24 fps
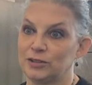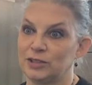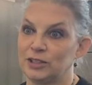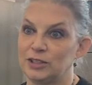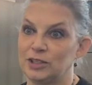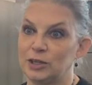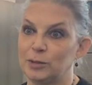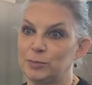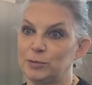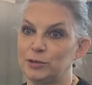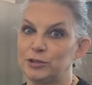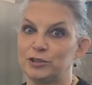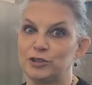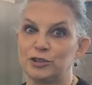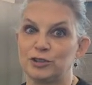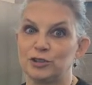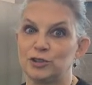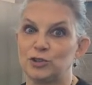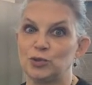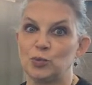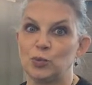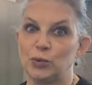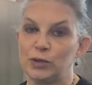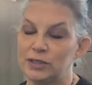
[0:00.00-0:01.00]
the numbers are
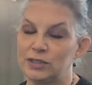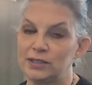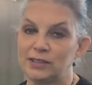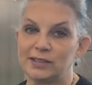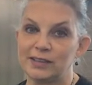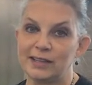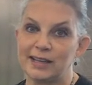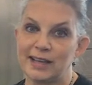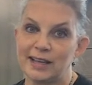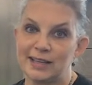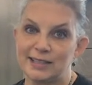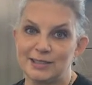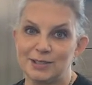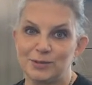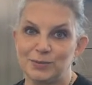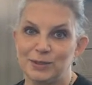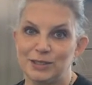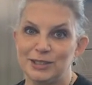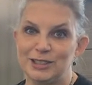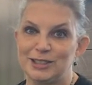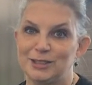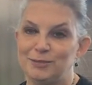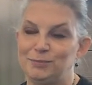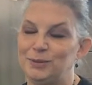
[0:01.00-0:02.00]
dwindling as
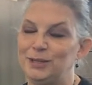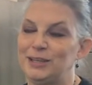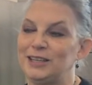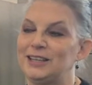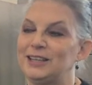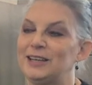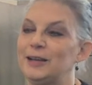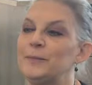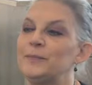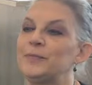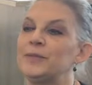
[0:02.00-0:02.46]
we speak.